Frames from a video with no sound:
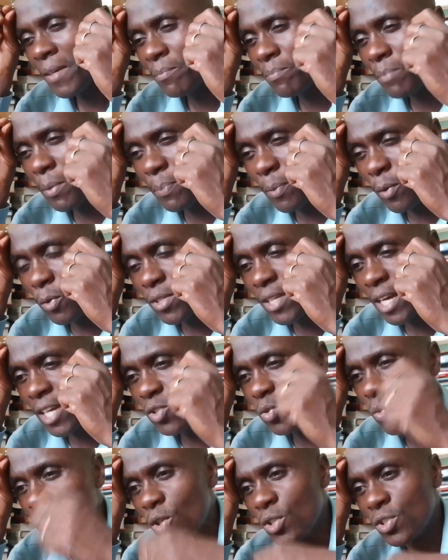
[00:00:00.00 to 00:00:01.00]
people who
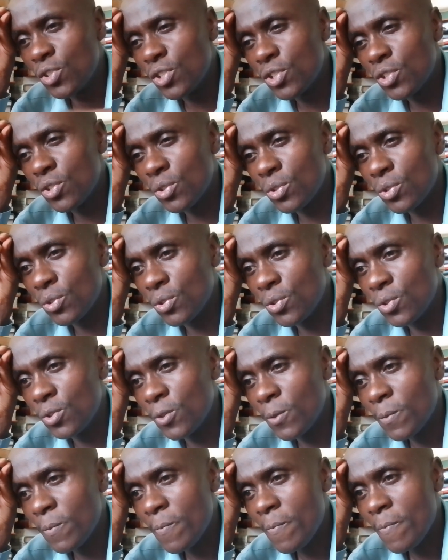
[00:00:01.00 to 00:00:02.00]
just want to
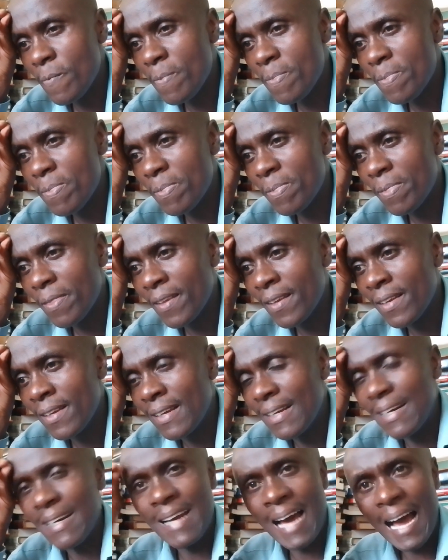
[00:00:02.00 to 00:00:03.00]

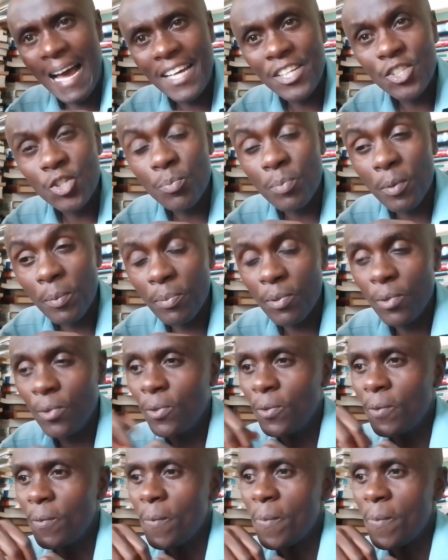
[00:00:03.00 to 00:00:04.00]
lie to people,